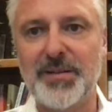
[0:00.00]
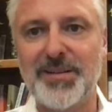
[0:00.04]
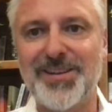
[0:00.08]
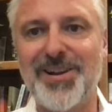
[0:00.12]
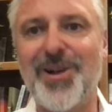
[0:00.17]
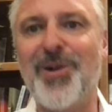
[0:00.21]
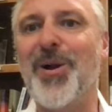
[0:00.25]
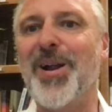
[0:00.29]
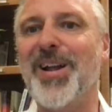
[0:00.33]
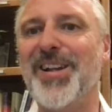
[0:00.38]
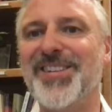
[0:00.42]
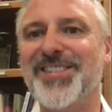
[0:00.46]

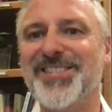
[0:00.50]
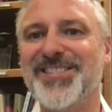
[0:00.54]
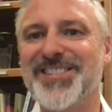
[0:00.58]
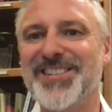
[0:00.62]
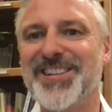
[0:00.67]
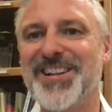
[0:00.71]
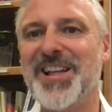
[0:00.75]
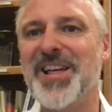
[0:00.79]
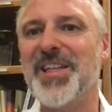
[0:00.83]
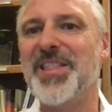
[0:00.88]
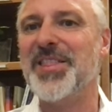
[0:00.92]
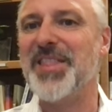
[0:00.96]
All right.
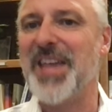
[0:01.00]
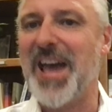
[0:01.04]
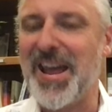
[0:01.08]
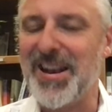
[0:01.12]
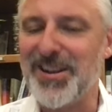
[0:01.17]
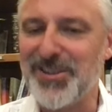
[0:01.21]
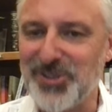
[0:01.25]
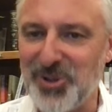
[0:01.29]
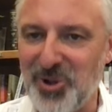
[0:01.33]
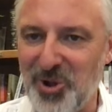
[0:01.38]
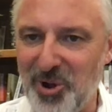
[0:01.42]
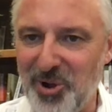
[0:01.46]
That
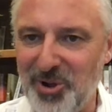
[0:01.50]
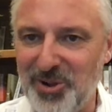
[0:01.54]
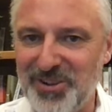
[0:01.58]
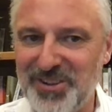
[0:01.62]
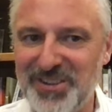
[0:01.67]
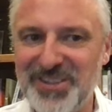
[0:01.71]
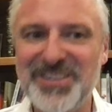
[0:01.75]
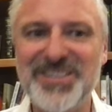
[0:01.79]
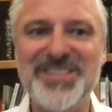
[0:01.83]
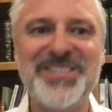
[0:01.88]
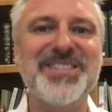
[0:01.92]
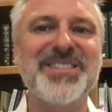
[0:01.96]
is all.
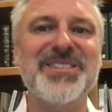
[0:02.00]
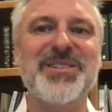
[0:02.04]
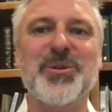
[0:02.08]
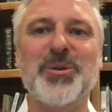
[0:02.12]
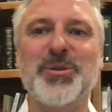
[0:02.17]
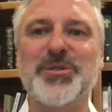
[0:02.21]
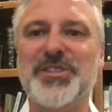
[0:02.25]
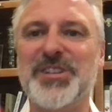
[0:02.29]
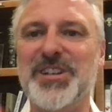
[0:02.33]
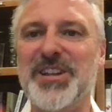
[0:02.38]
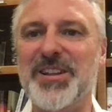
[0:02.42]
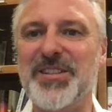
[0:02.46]
I'll
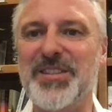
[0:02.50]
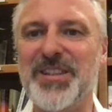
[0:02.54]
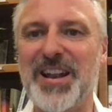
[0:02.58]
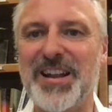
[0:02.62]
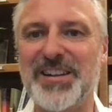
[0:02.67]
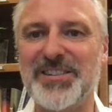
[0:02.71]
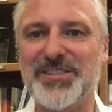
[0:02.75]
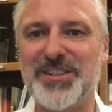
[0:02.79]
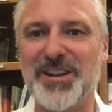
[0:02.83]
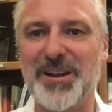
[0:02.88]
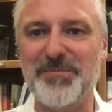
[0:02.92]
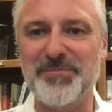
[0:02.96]
see you in the
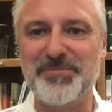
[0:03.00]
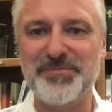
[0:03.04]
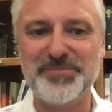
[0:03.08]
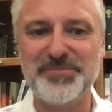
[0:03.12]
next time.